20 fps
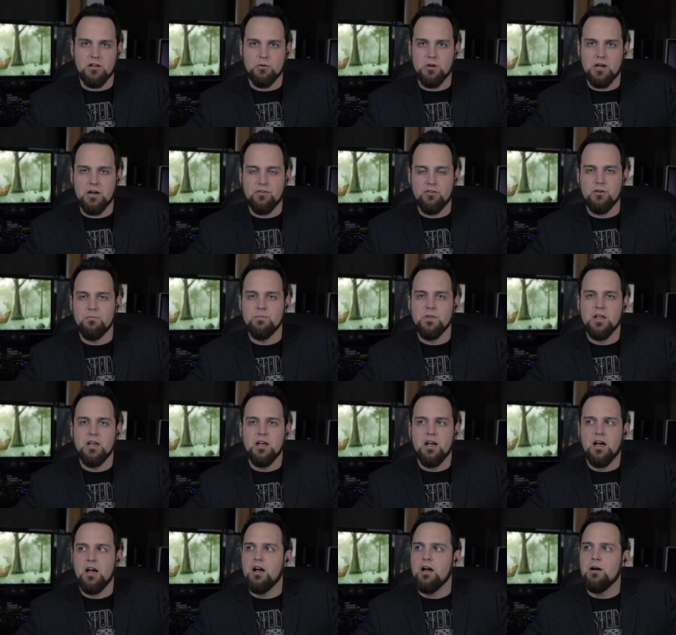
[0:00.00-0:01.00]
XL or whatever.
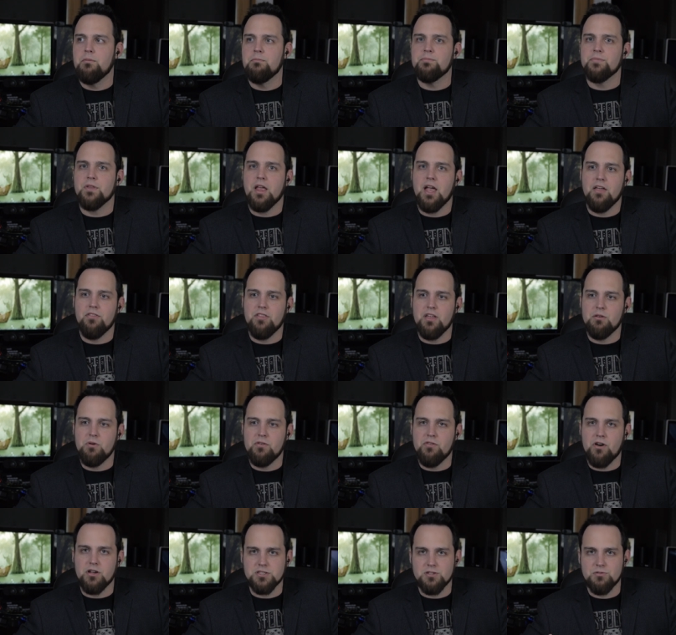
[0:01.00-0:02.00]
Um, and
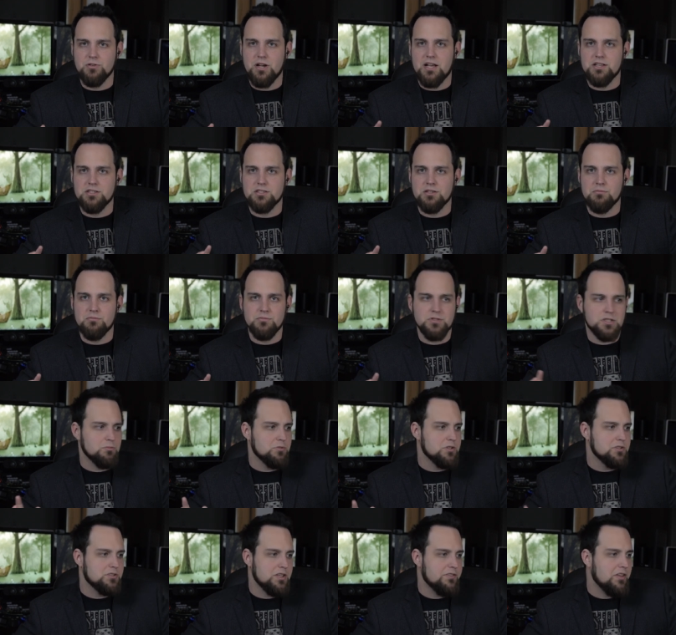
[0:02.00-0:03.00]
then we've also got some.
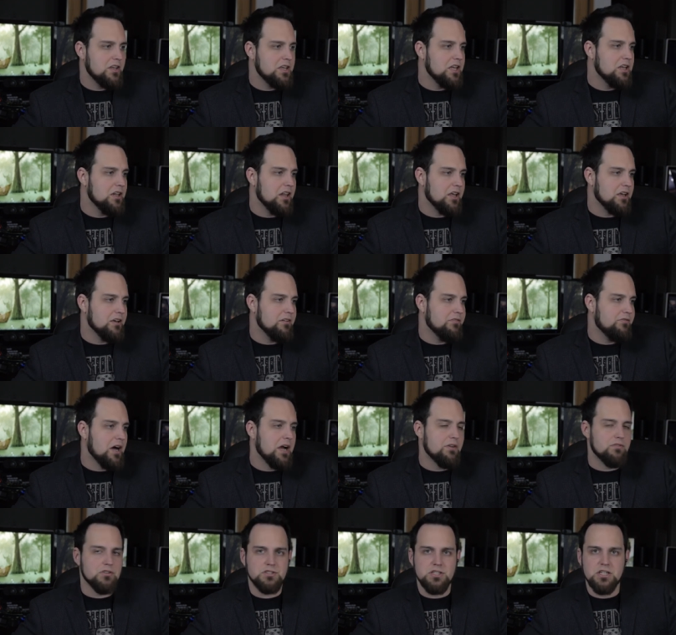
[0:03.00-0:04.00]
Someone said they needed like a
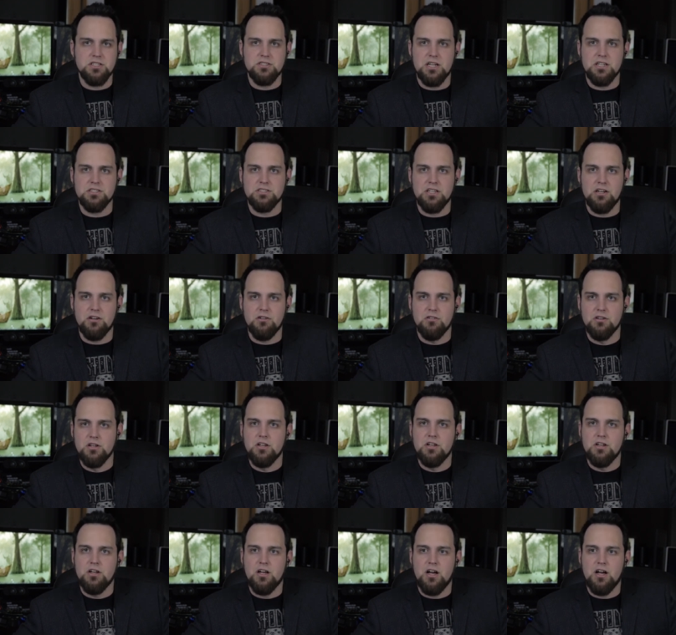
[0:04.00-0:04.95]
five or six XL.